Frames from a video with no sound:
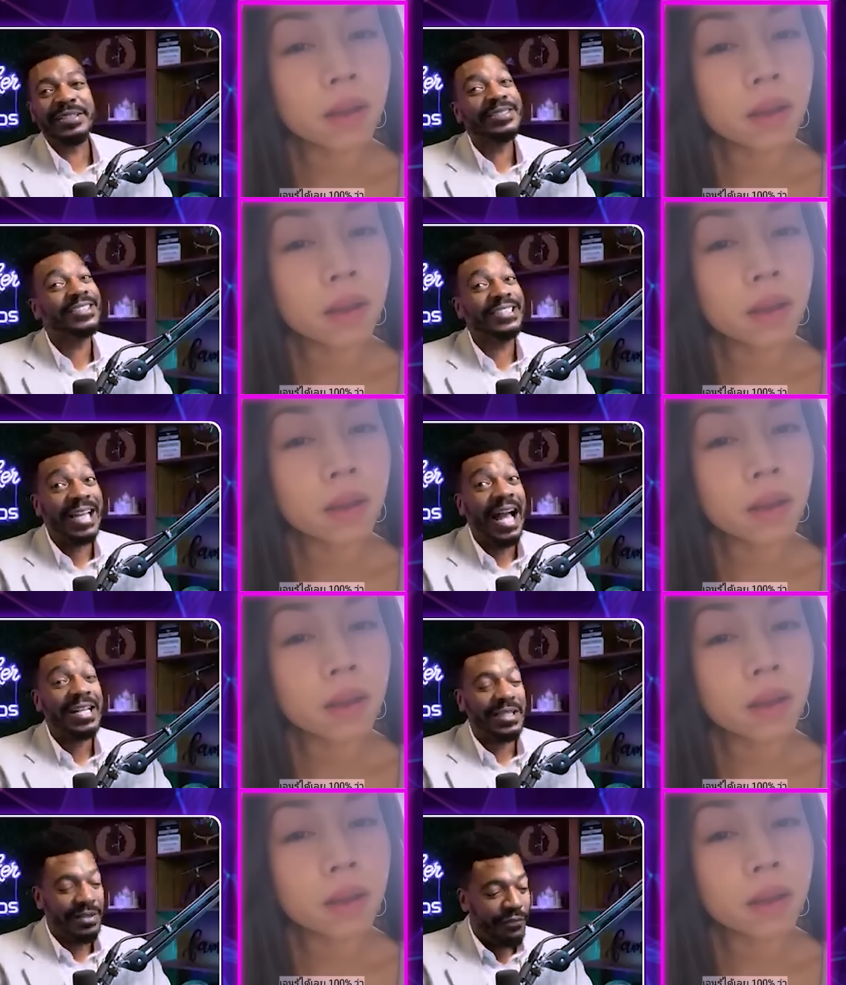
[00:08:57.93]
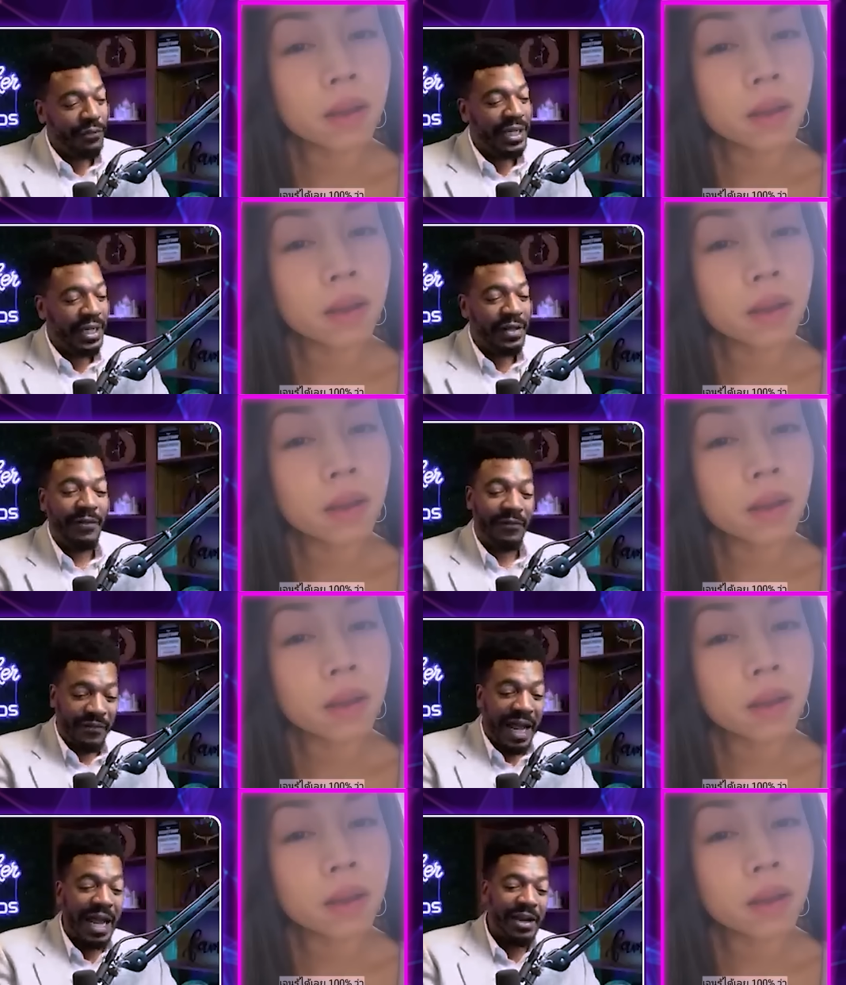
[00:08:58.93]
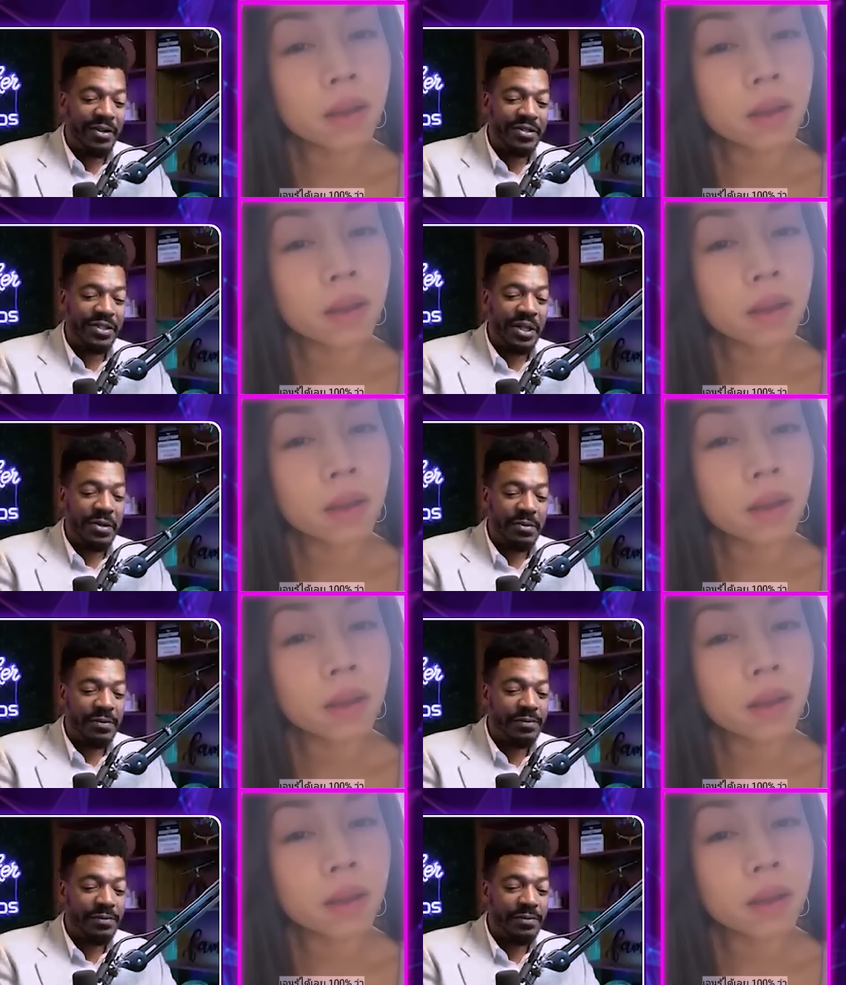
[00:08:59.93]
Speaker 1: Shots freaking fired, yo.